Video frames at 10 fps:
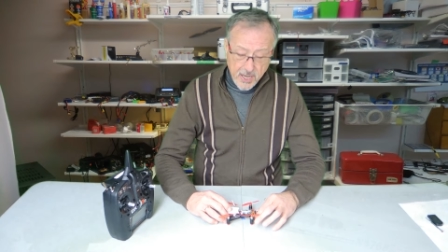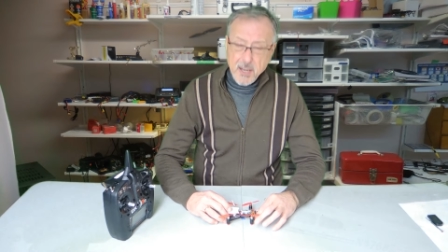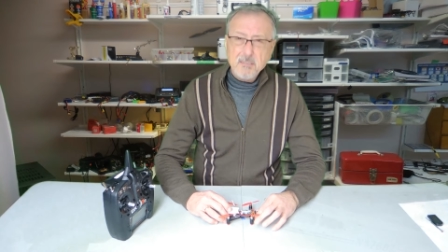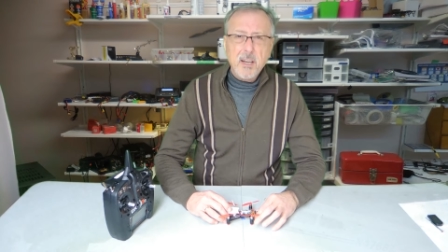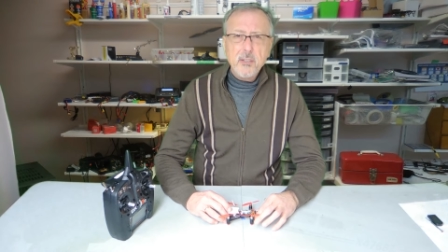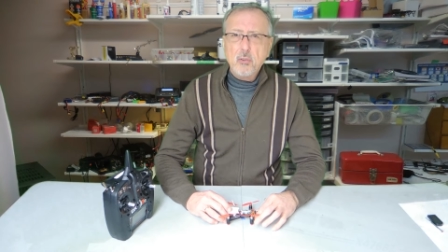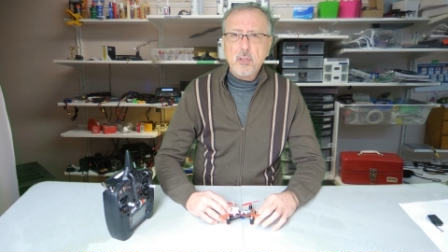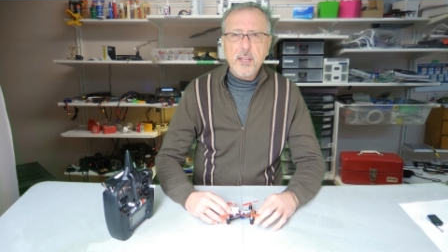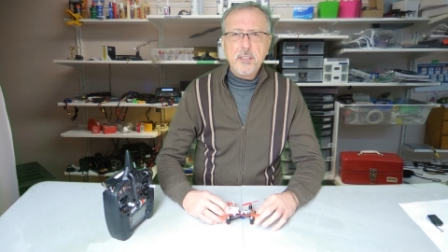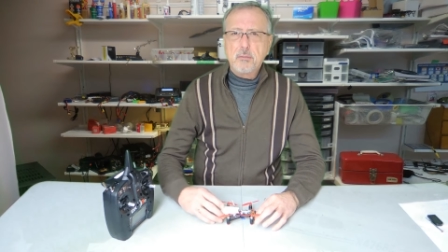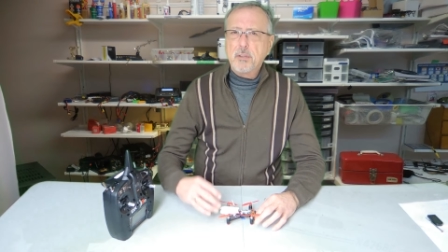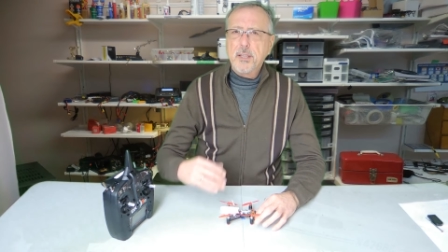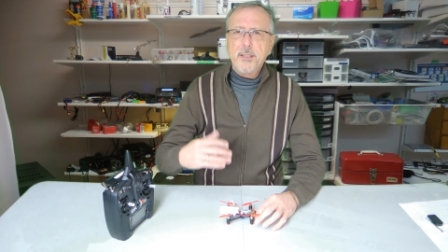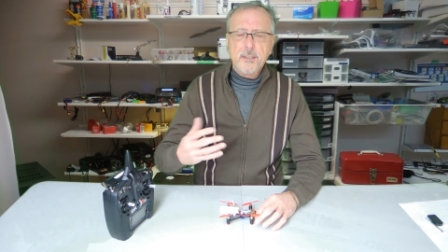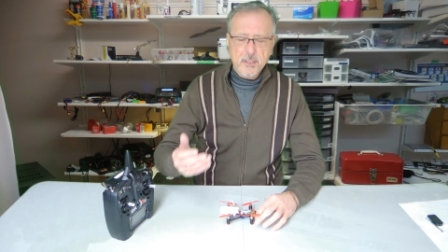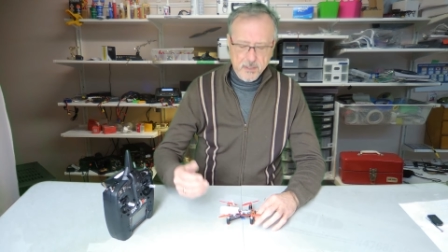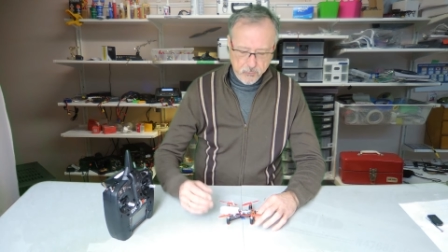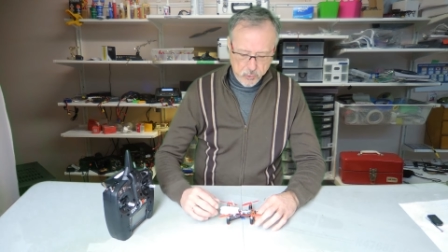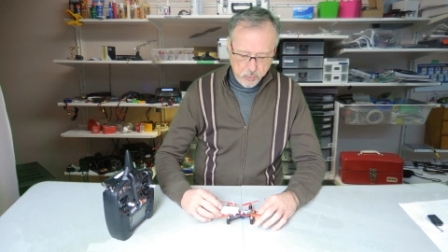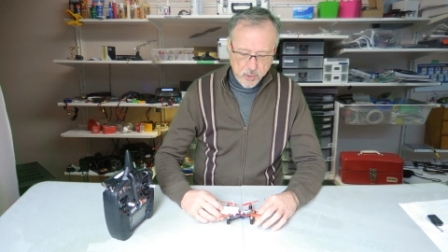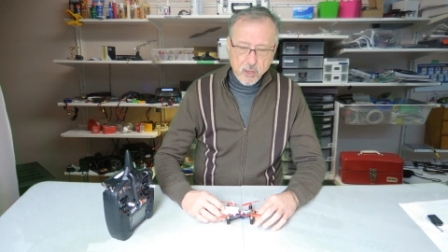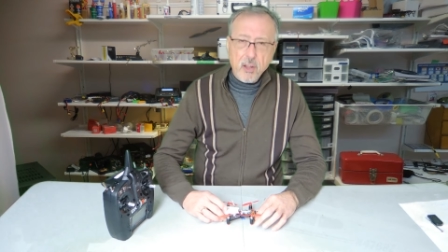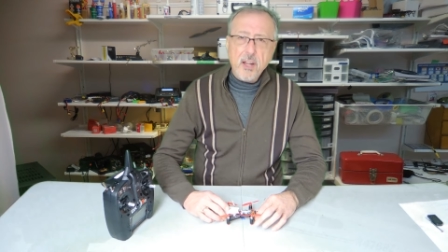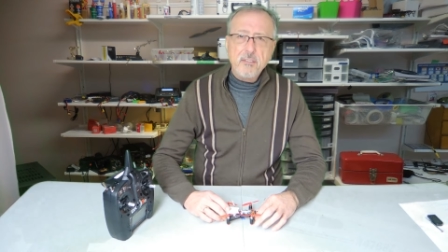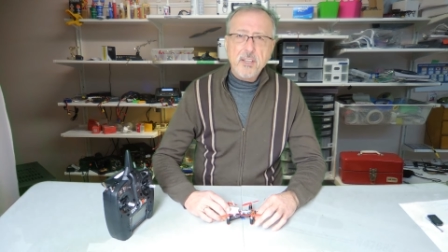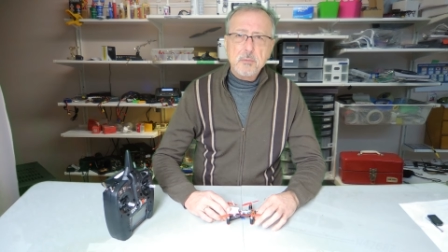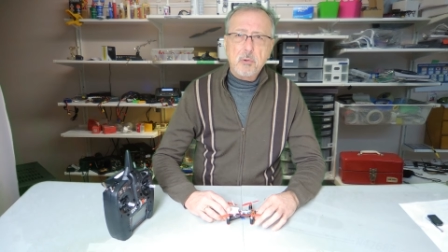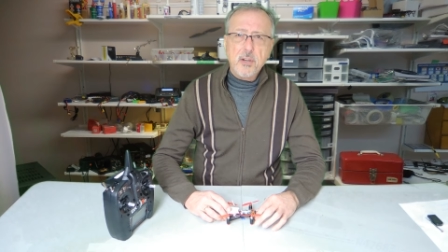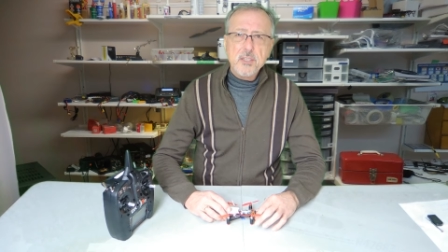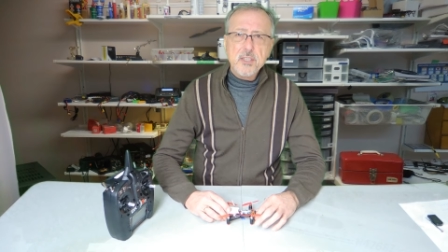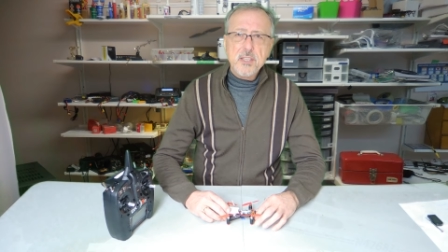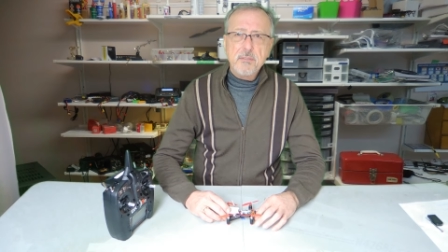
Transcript: I don't like to really do a lot of explorations.